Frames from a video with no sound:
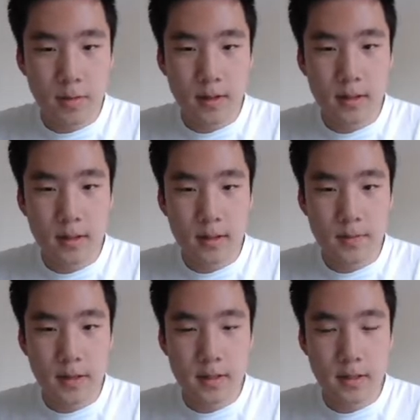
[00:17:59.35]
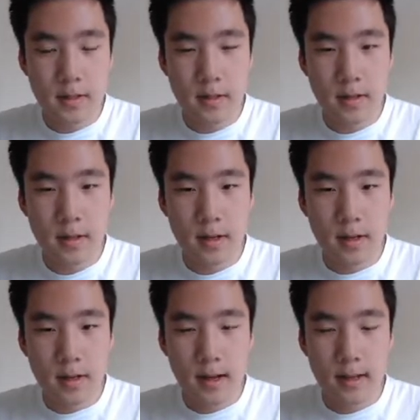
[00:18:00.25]
method is basically
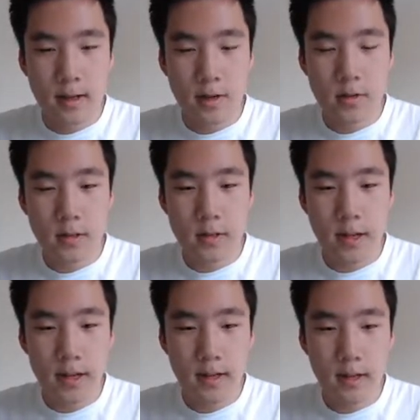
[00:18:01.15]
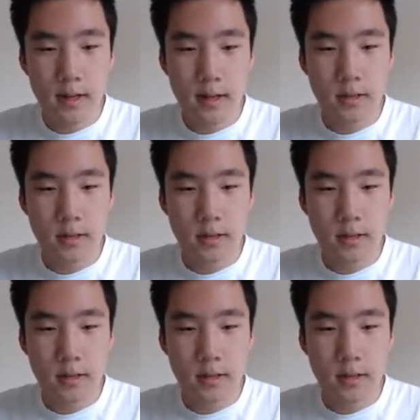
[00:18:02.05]
allows you to take like a